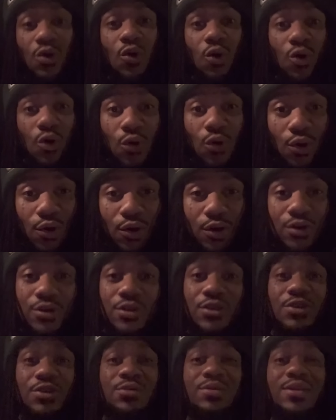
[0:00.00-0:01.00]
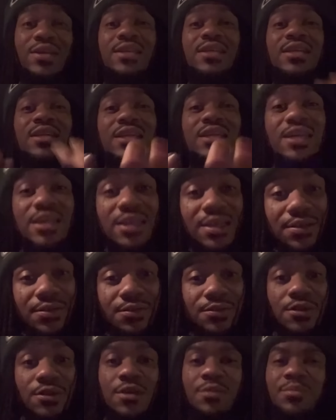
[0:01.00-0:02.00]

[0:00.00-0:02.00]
Or you need to leave.